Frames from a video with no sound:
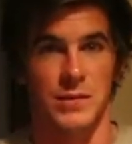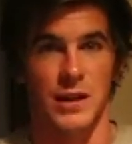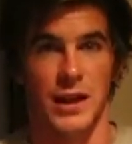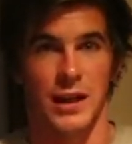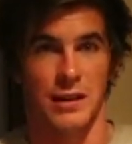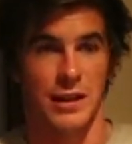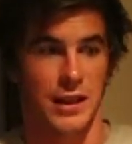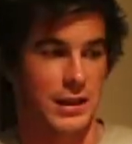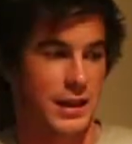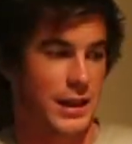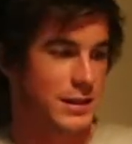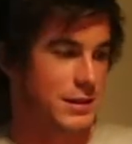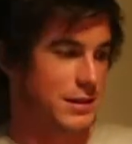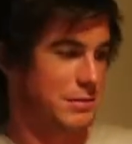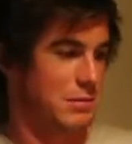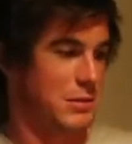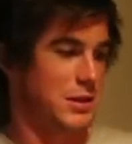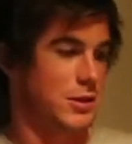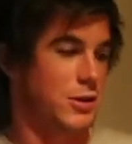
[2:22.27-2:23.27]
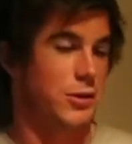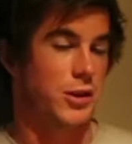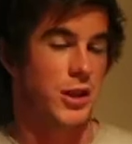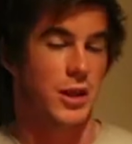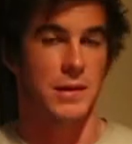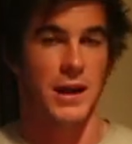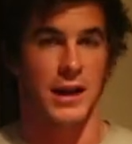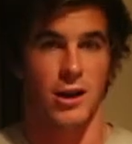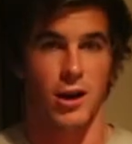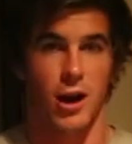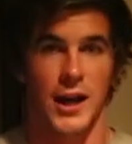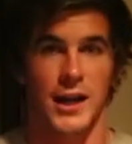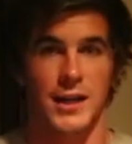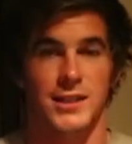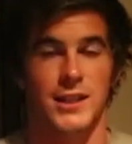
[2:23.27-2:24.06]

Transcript: I think that's, that's a good thing about kiting.